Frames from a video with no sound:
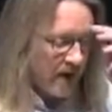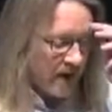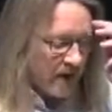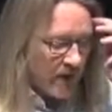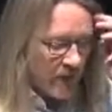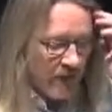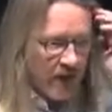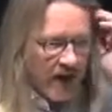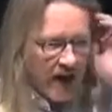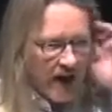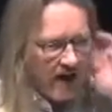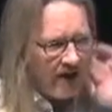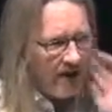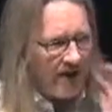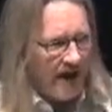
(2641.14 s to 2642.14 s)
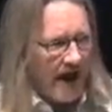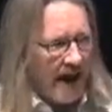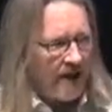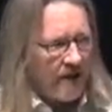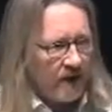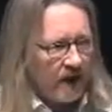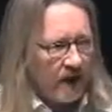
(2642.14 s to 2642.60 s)
So to
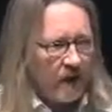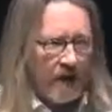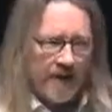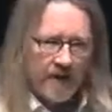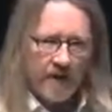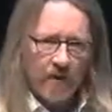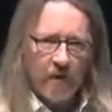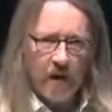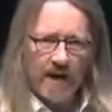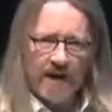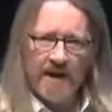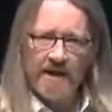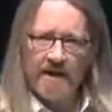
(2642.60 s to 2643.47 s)
answer the question, what